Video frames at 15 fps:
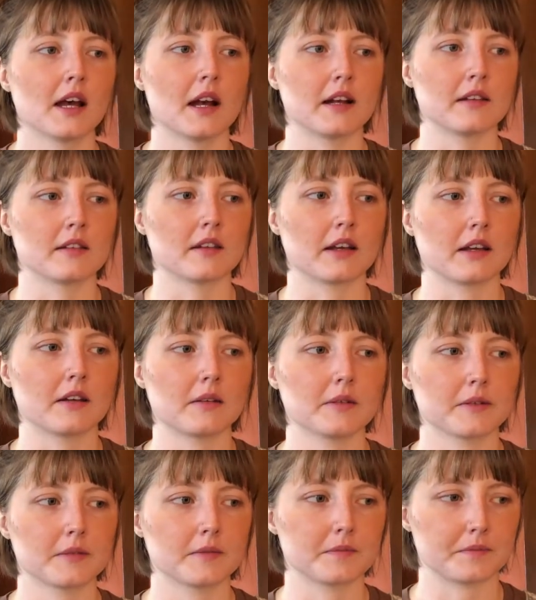as like,
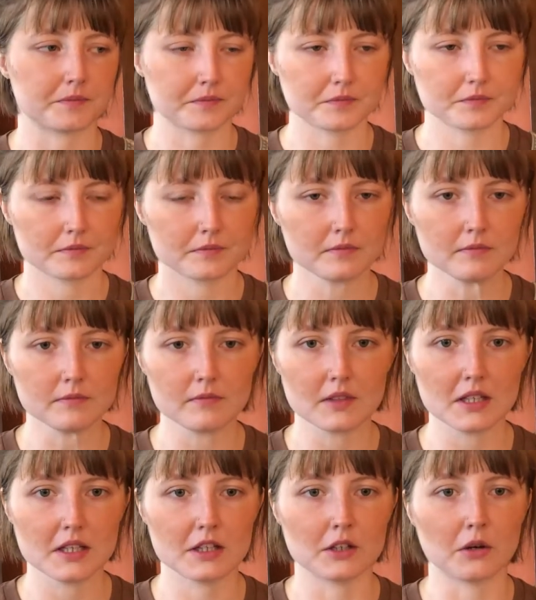
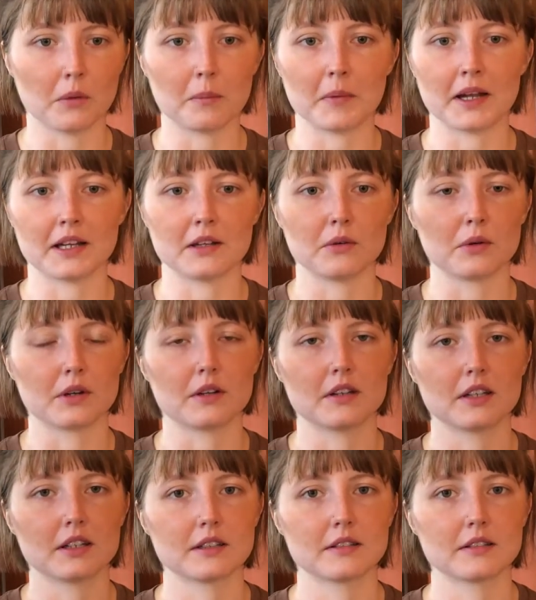you know, many would